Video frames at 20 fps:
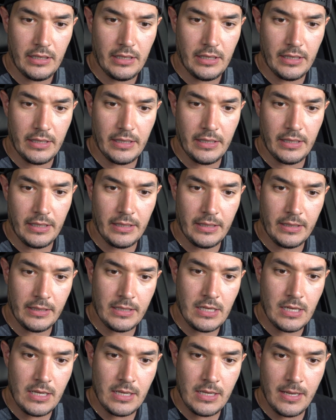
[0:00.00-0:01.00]

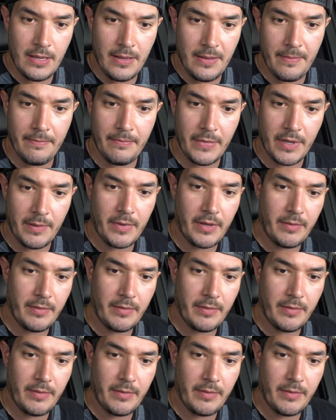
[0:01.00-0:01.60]
Damn,